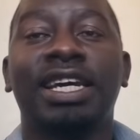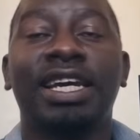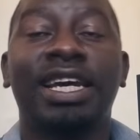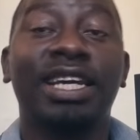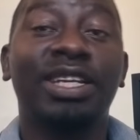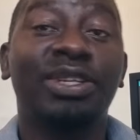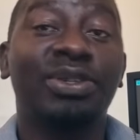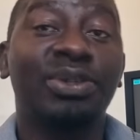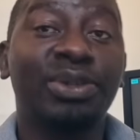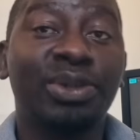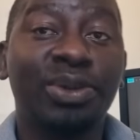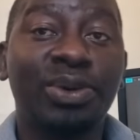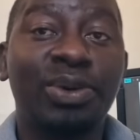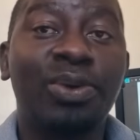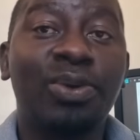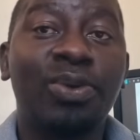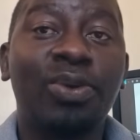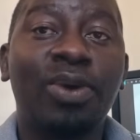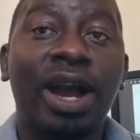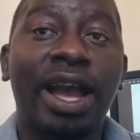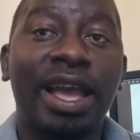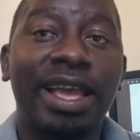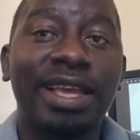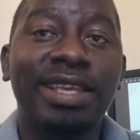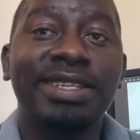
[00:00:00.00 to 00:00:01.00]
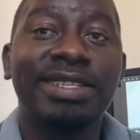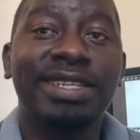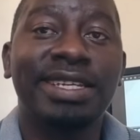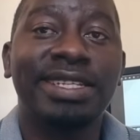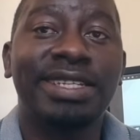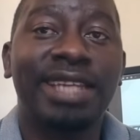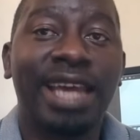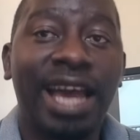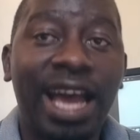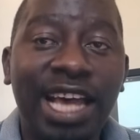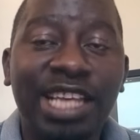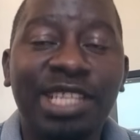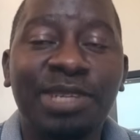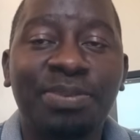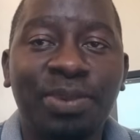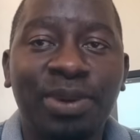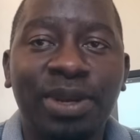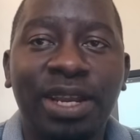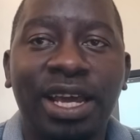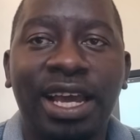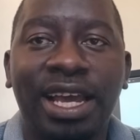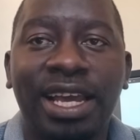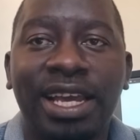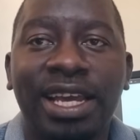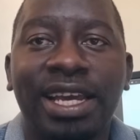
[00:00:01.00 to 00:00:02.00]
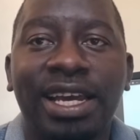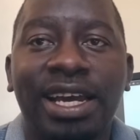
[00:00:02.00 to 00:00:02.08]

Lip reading: and to you who are in the diaspora.